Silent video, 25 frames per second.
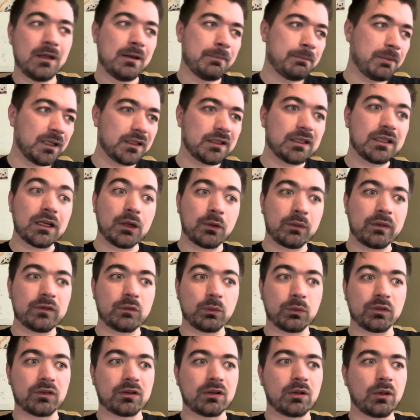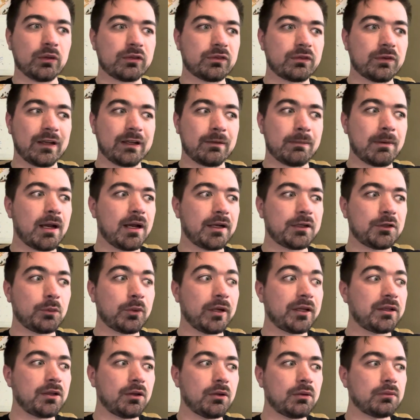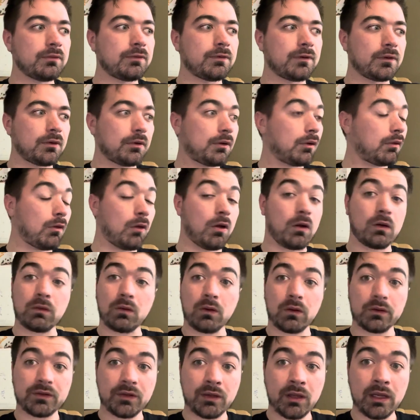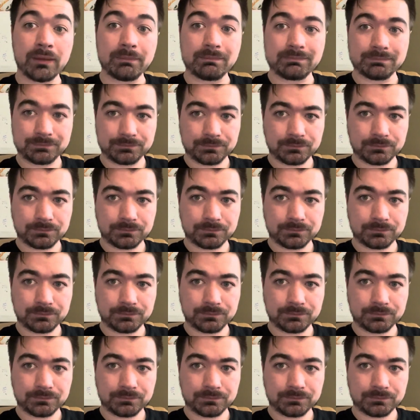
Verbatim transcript: but you know, this was a close friend of mine who I'd known for a long, long time.